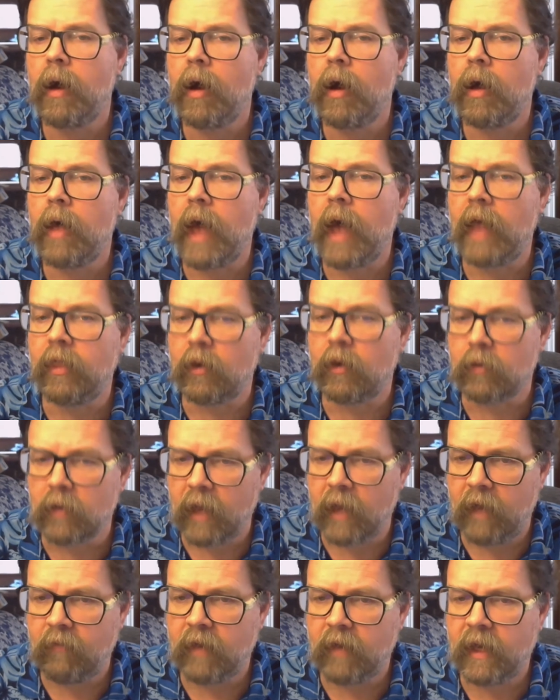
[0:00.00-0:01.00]
and they're
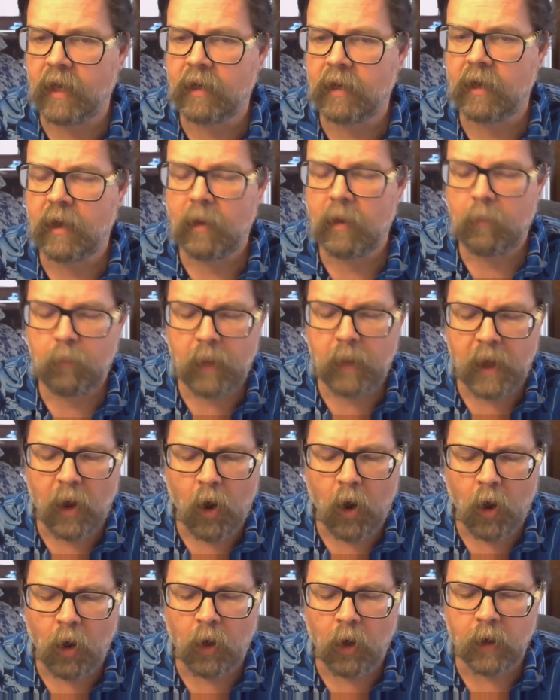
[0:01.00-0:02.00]
leaving it
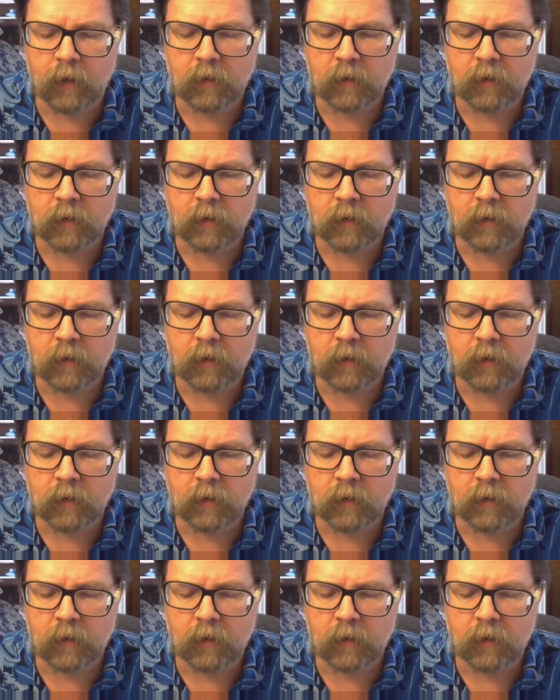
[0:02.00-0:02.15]
behind.